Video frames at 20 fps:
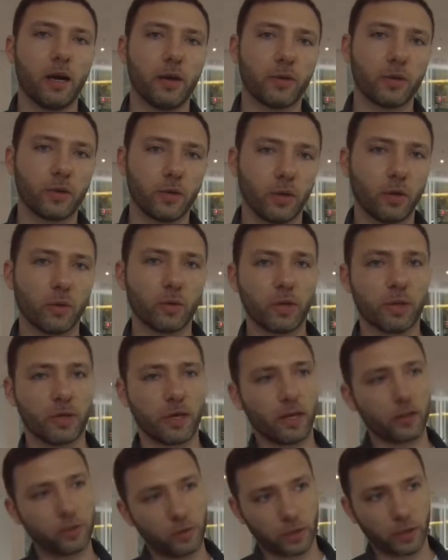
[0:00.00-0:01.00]
you can always
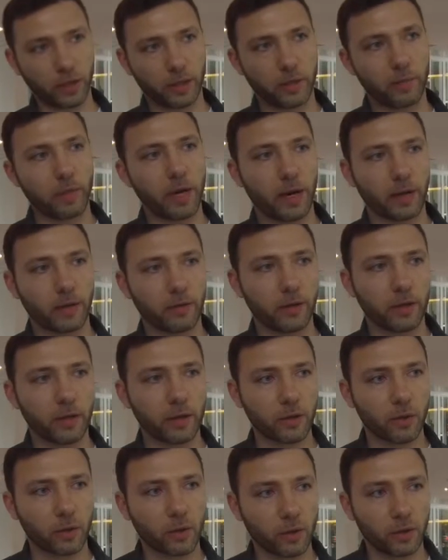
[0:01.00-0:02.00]
get your data back,
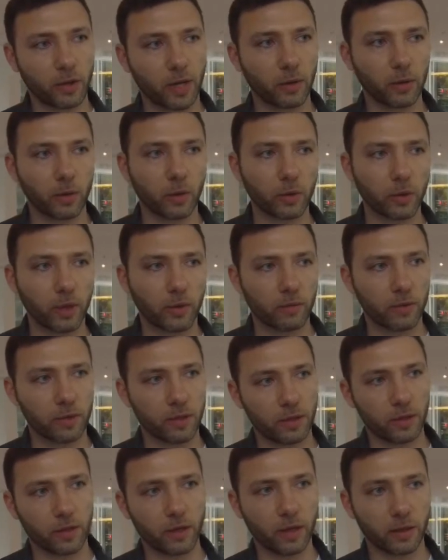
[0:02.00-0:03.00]
right? So you can download
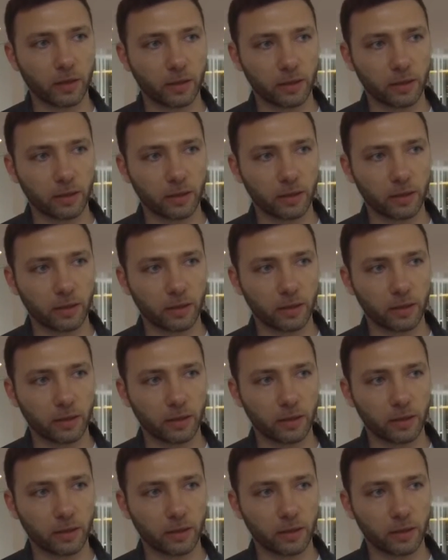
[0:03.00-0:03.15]
everything that